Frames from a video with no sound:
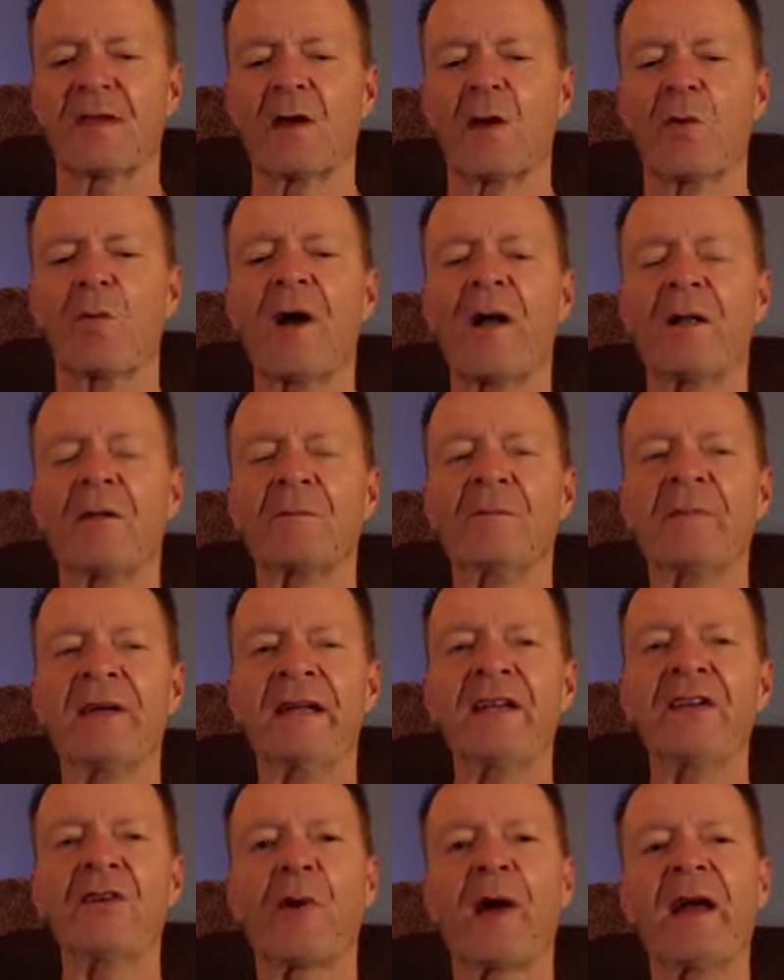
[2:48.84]
Well,
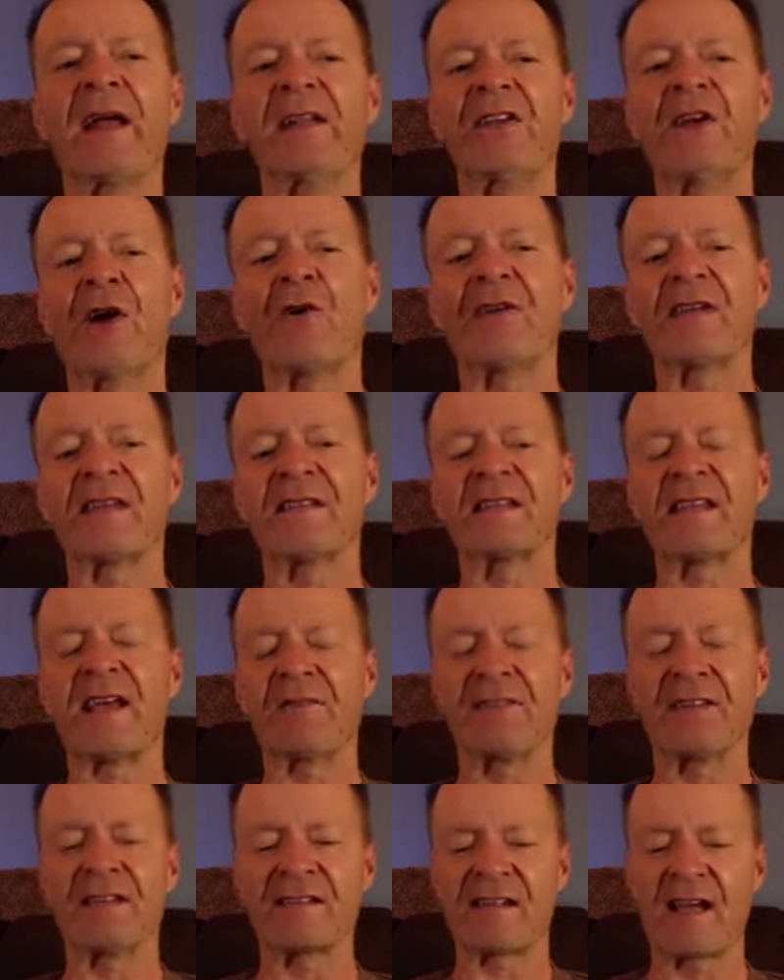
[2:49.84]
many great yogis
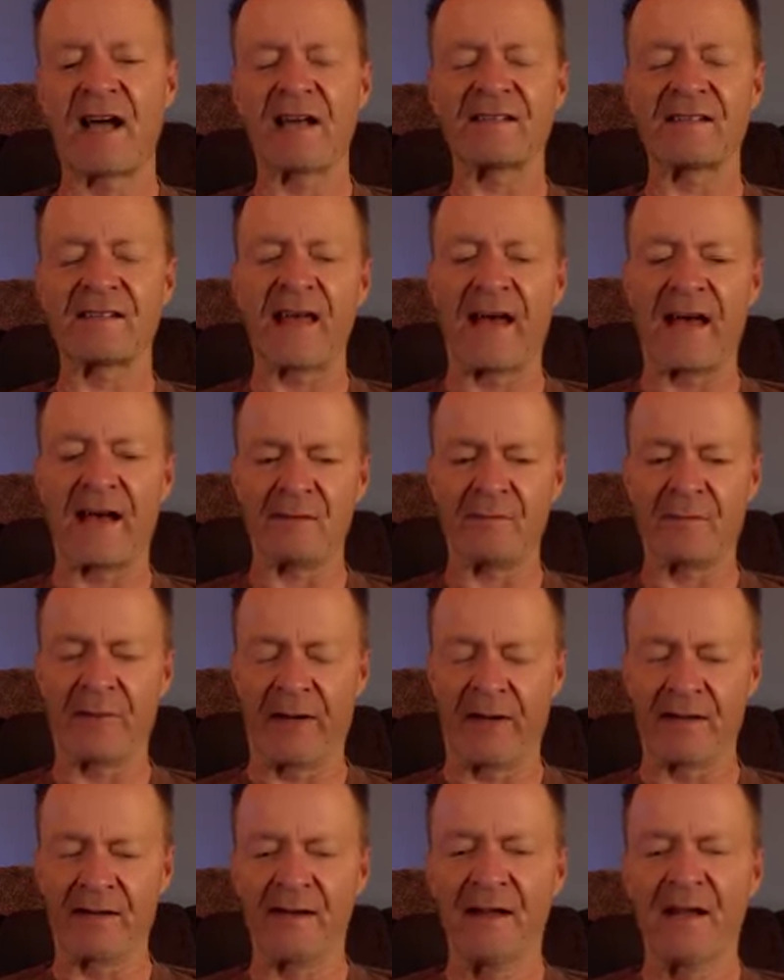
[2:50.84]
have discussed that,
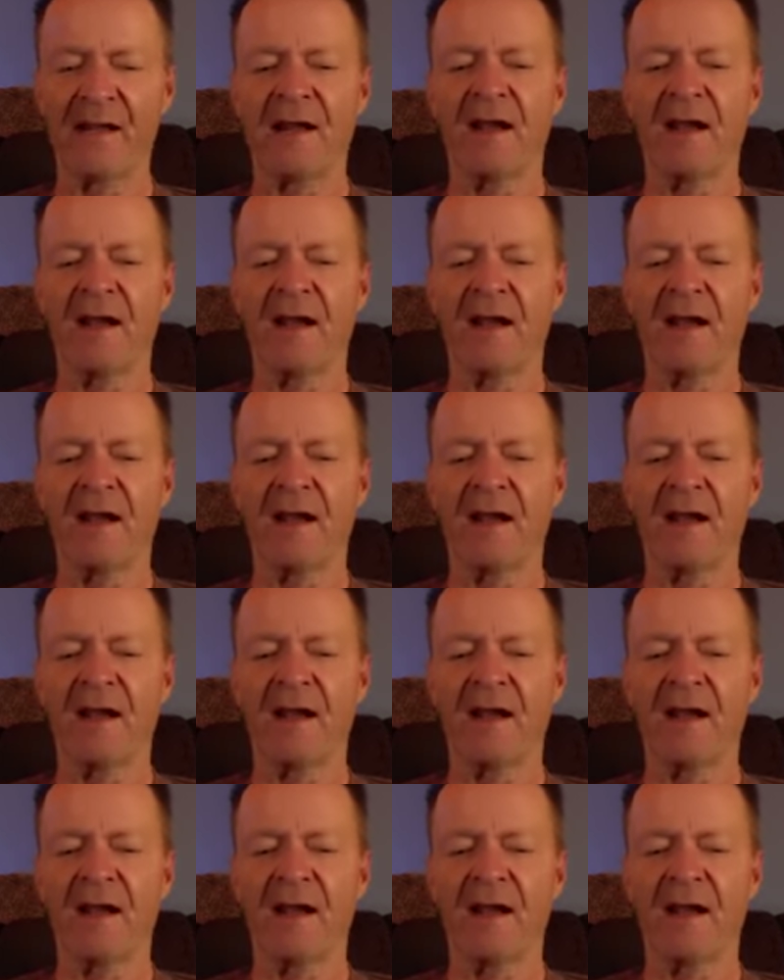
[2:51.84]
but